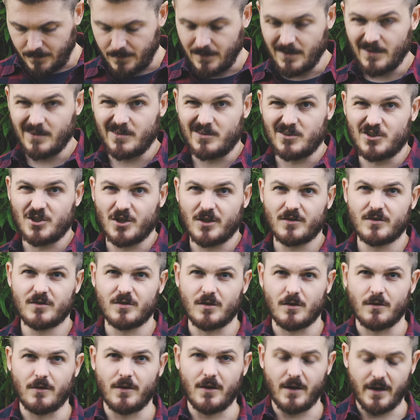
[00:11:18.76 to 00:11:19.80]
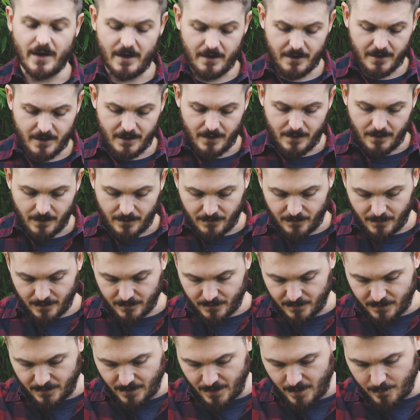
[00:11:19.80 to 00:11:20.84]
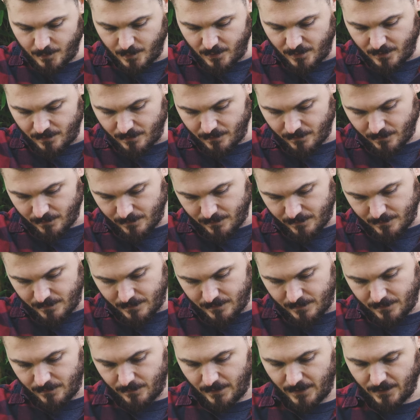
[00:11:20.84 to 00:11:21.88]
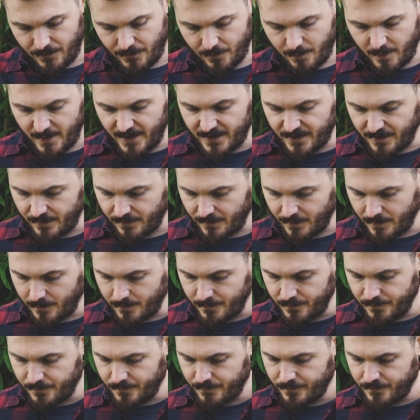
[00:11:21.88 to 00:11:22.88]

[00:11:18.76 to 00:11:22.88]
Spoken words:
It's just so the air can escape while you're baking them.